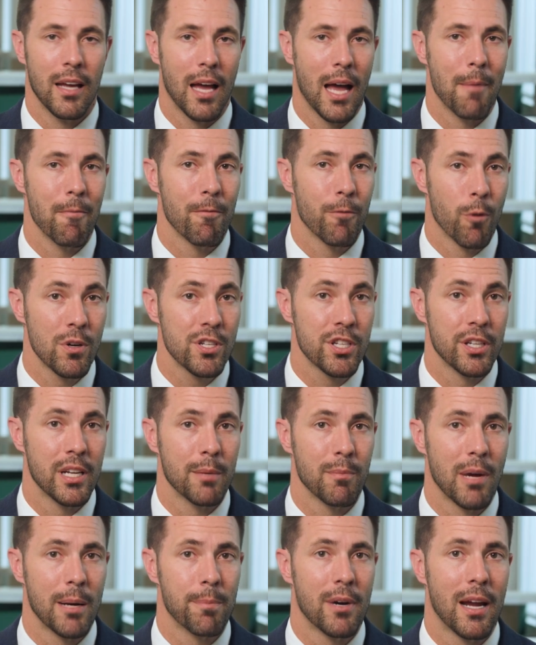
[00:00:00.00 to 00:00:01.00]
I'm fortunate
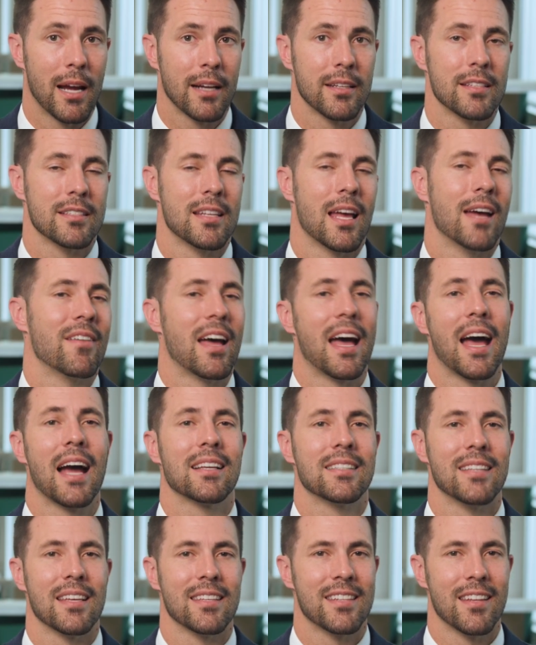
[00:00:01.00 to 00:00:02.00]
in my practice to have
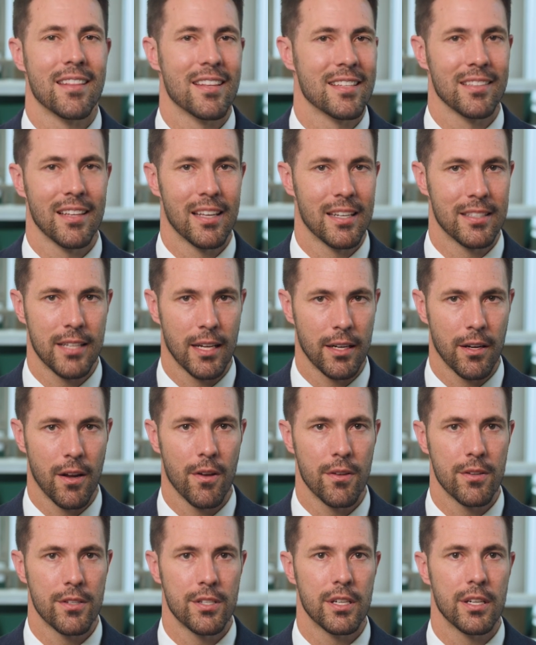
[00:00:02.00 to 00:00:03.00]
access to this latest
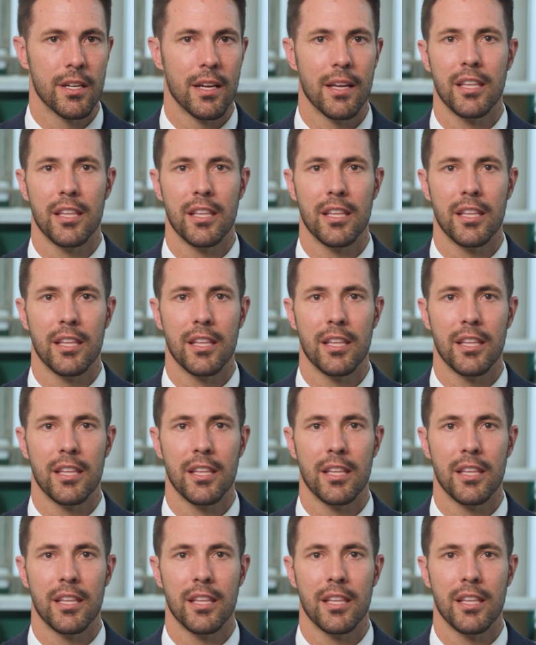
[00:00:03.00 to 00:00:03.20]
technology